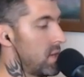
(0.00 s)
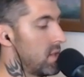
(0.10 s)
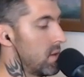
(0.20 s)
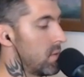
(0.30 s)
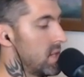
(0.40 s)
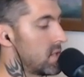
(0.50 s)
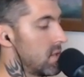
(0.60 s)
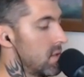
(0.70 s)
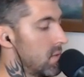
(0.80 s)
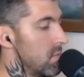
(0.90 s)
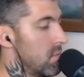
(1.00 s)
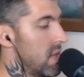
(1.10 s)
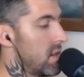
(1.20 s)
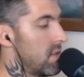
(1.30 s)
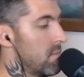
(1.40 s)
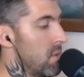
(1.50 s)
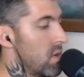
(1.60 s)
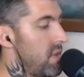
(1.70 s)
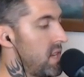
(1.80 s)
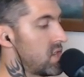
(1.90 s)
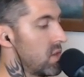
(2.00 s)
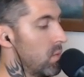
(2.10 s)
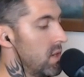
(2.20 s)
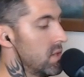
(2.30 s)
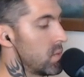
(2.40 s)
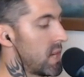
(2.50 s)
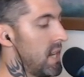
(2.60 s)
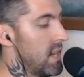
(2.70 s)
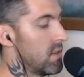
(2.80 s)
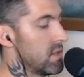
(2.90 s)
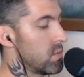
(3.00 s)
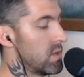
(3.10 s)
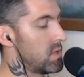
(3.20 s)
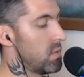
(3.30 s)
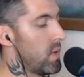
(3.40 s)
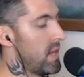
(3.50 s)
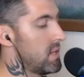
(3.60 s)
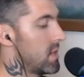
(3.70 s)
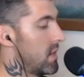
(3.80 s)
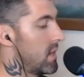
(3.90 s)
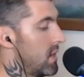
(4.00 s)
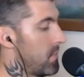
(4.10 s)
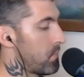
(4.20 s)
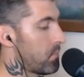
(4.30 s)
read the rest of the letter. Their motivation was we can handle this one of two ways, da da da da.